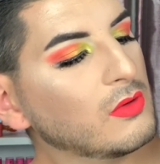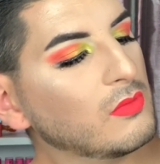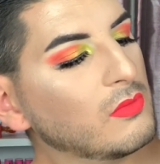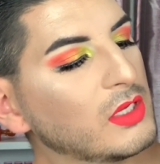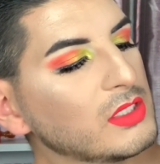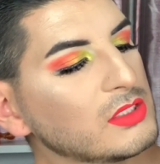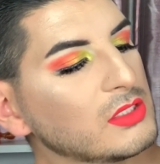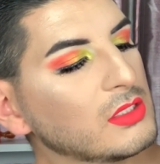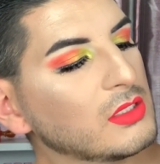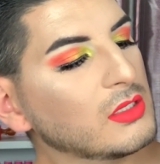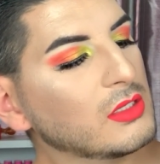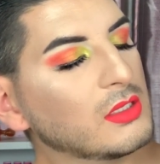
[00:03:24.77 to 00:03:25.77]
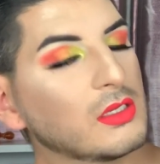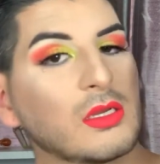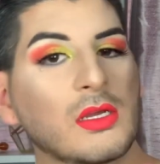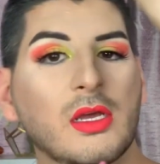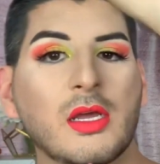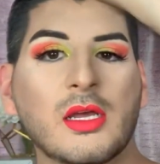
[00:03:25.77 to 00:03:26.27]
which
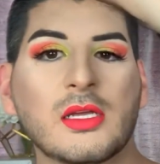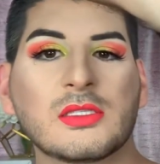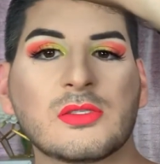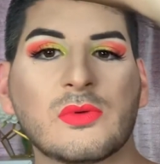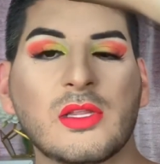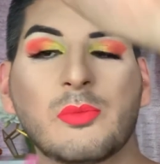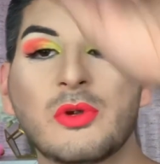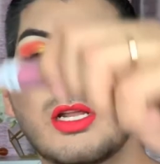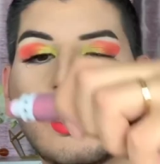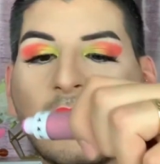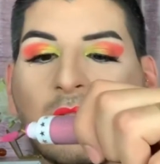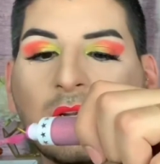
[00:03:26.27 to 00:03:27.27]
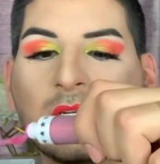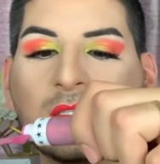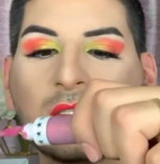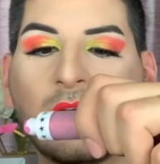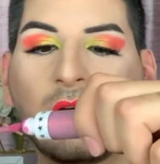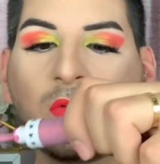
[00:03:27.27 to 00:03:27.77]
it's a really pretty color.
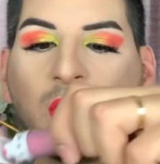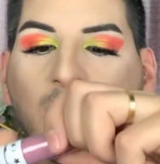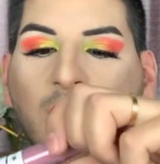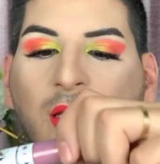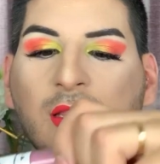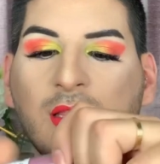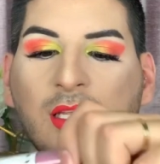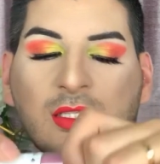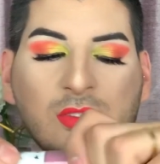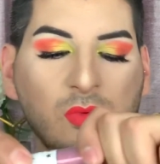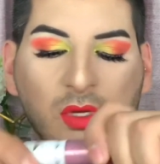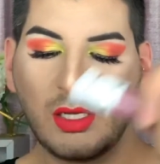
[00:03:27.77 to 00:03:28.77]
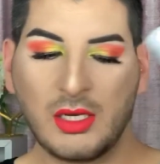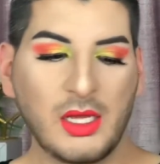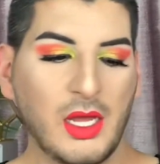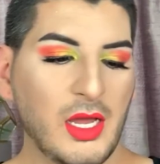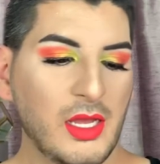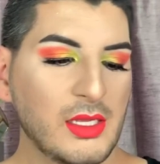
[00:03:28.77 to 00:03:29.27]
So this one
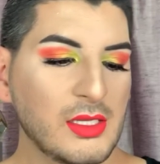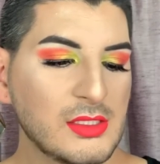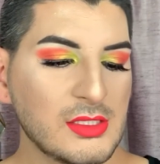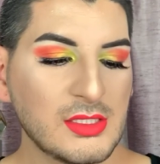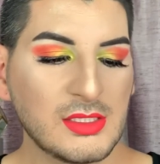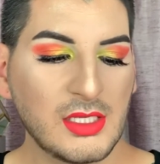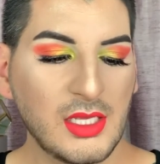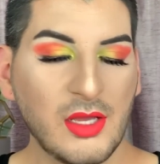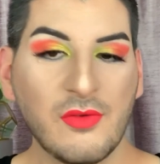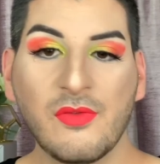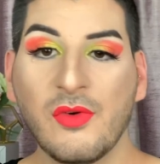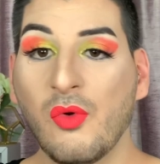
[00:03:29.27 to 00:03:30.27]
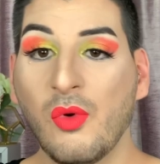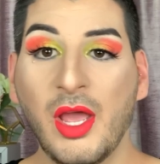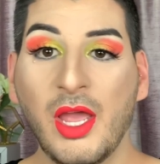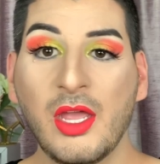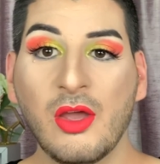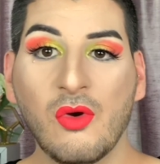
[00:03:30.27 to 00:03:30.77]
I can just give
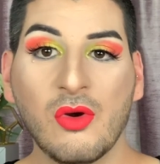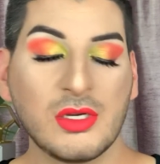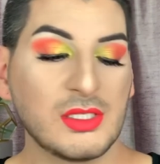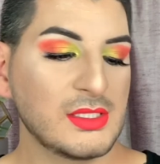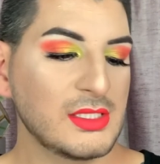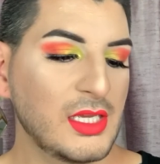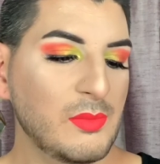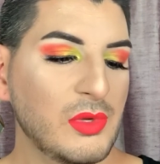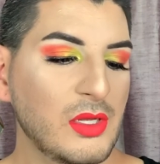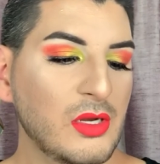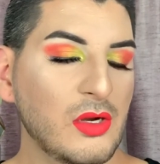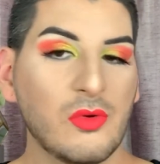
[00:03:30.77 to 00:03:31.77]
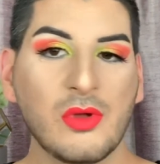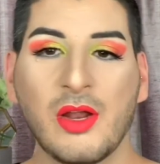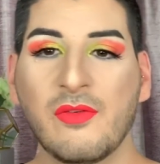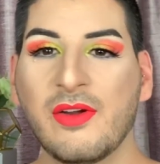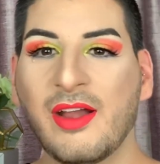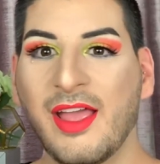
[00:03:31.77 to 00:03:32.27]
away or just keep it or
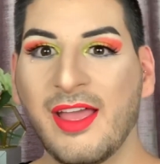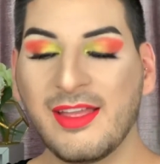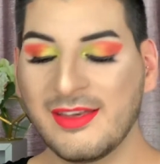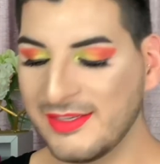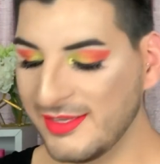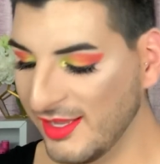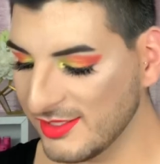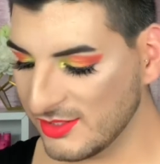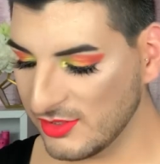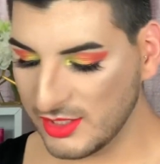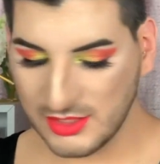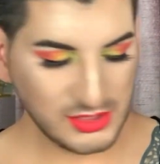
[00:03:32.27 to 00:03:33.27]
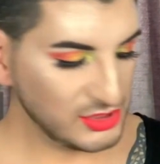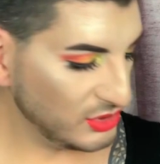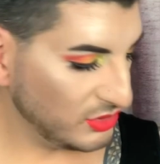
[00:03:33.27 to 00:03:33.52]
whatever. And yeah, so there's